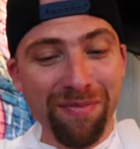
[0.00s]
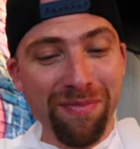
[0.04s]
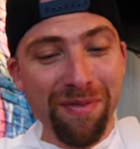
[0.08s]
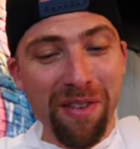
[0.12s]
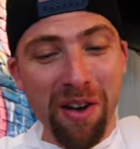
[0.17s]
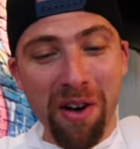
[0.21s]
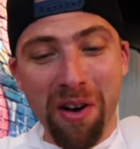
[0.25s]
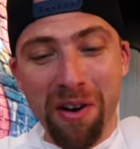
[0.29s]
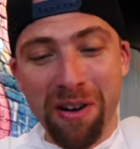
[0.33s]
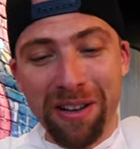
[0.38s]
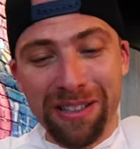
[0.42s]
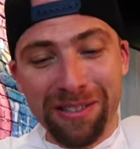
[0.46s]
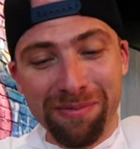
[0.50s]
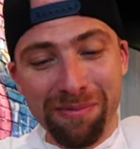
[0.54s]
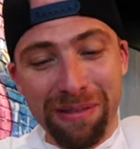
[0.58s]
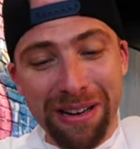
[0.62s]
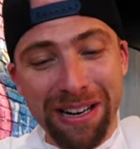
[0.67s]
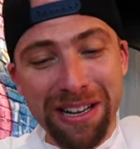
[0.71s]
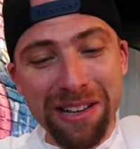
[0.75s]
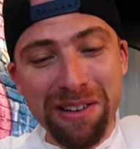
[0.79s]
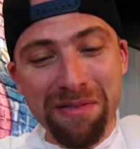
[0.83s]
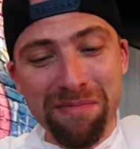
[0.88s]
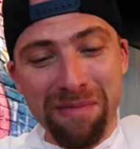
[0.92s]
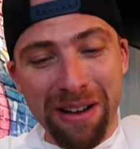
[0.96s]
No, it's
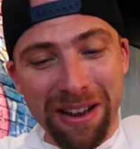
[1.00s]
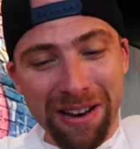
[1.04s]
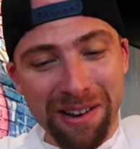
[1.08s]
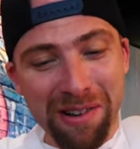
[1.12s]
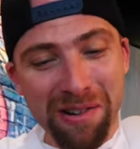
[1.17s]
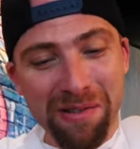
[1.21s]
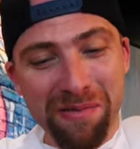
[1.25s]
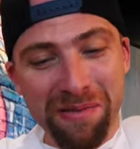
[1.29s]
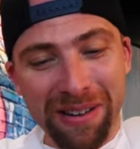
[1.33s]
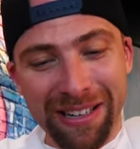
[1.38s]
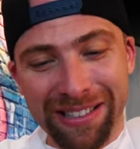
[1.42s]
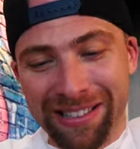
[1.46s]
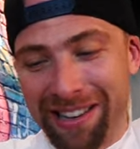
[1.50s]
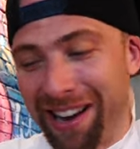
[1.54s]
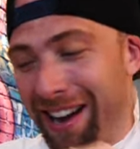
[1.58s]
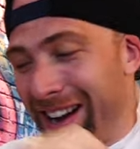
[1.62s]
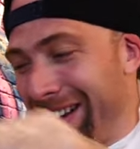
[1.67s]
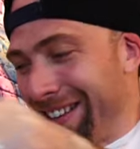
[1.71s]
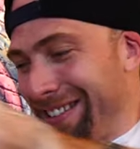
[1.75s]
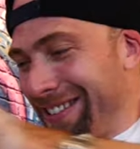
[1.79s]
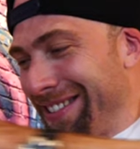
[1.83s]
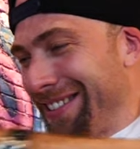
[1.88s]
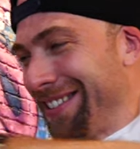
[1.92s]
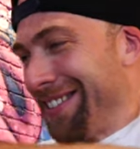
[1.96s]
medium, I know, but it's
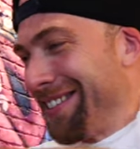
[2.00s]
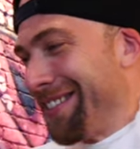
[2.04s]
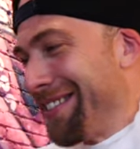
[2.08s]
hot.